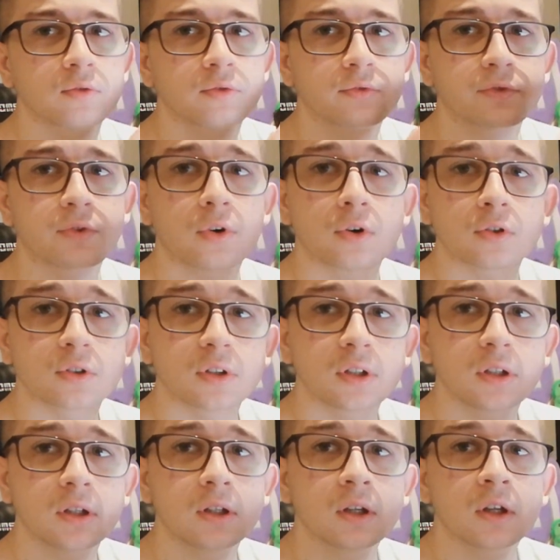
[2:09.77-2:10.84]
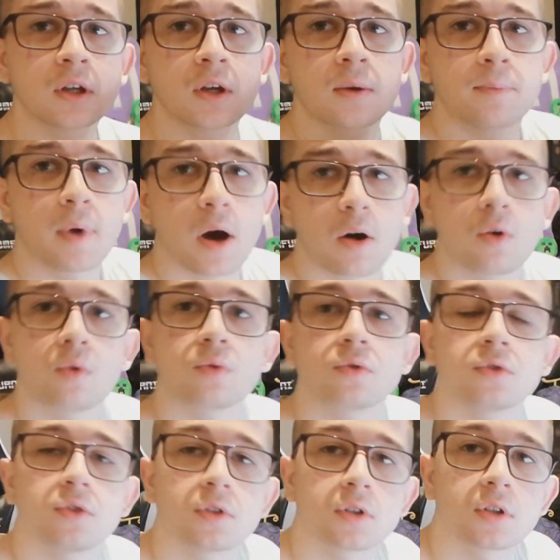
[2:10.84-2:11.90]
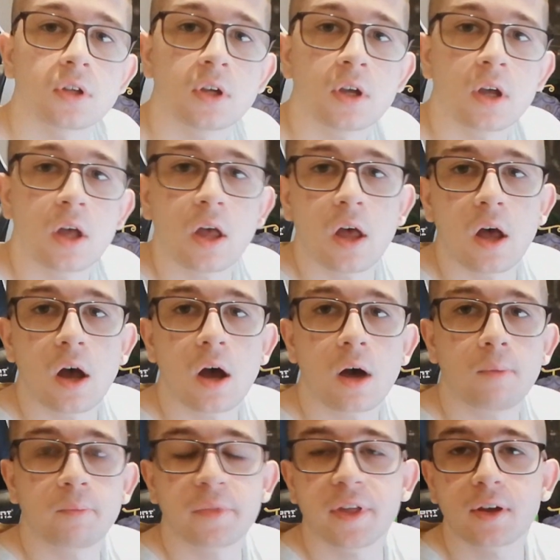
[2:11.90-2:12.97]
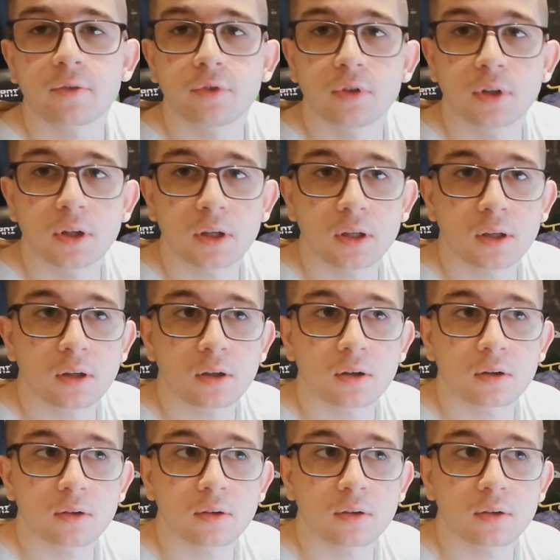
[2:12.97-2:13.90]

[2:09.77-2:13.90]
40 pounds. Thankfully,